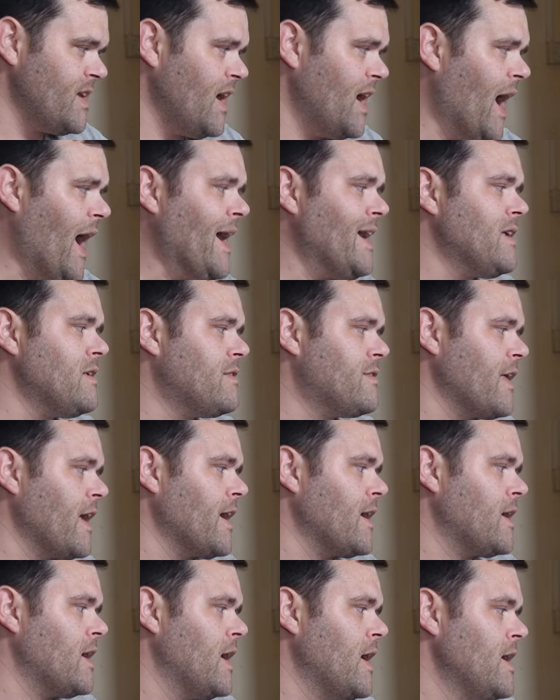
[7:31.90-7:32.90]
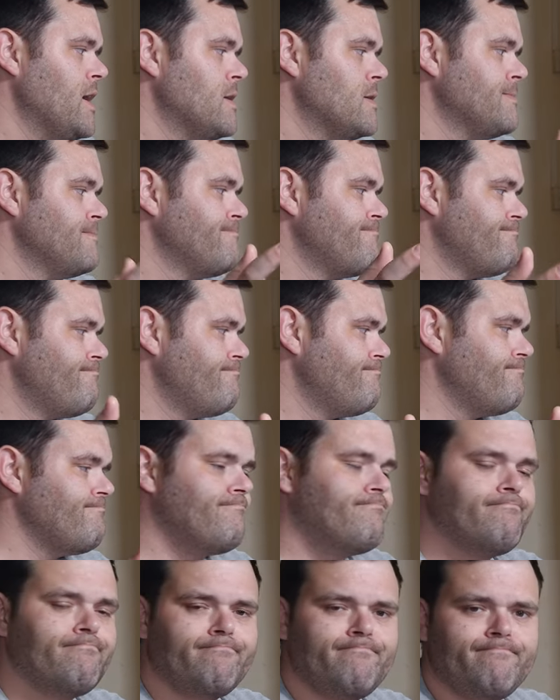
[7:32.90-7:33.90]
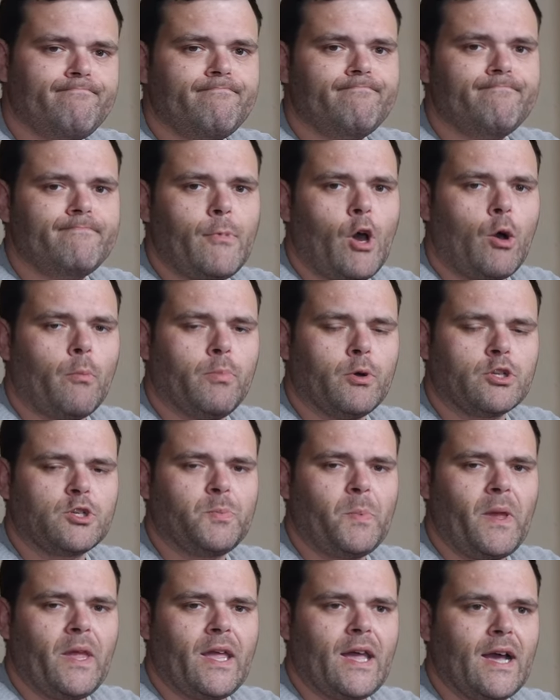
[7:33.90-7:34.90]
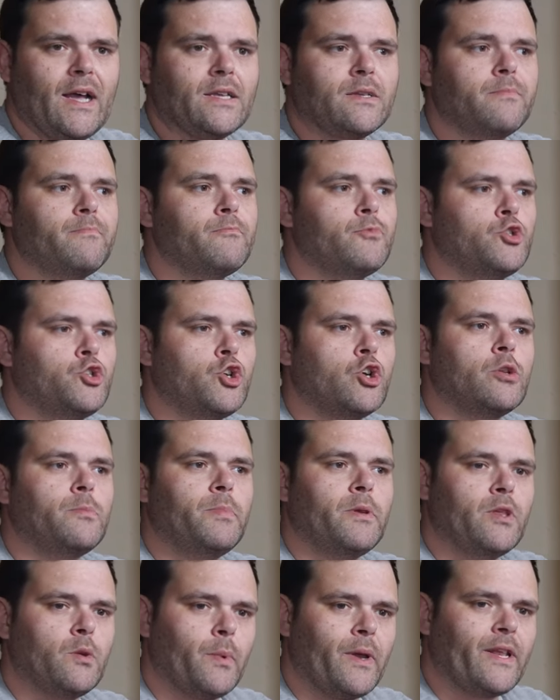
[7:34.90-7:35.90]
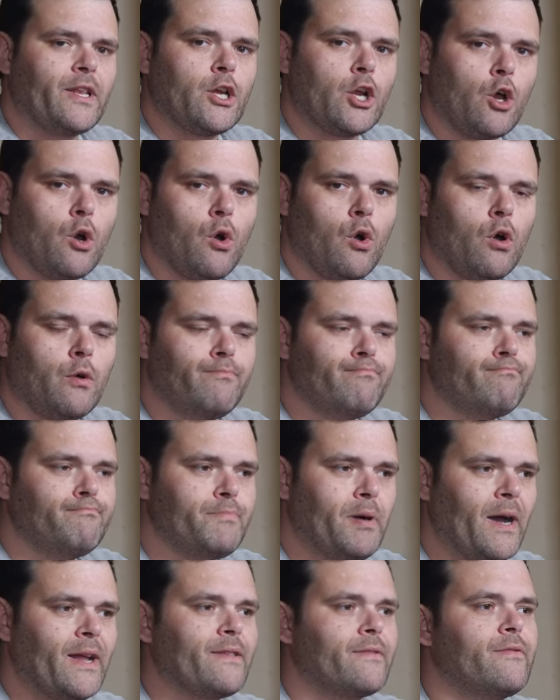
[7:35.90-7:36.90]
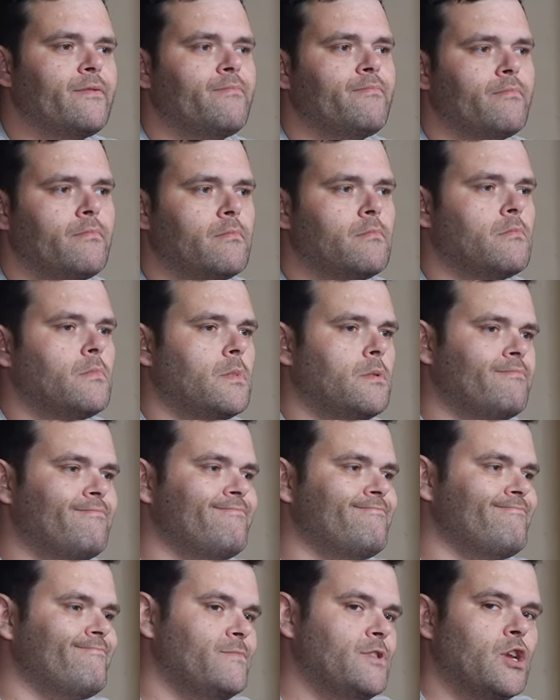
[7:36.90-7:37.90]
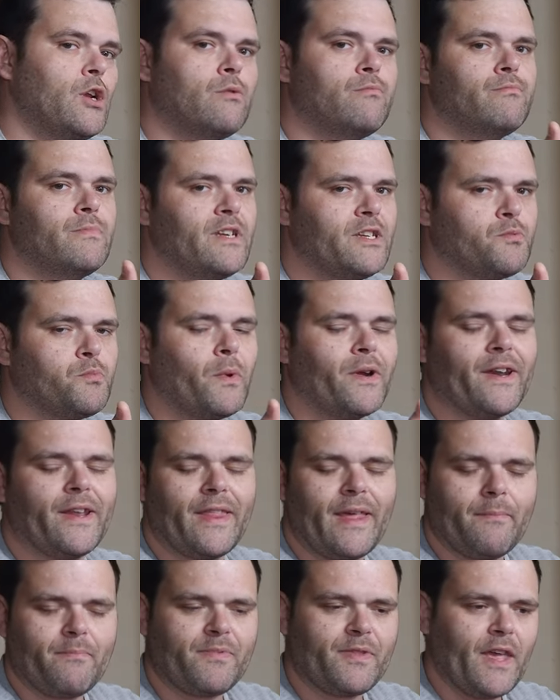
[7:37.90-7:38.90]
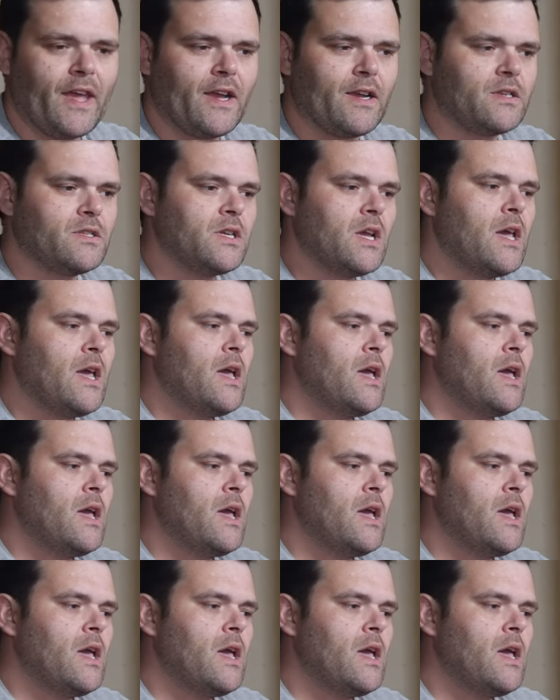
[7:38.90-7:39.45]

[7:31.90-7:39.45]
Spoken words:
I think onboard speakers should be the way to go. But, you know, it's one of them things.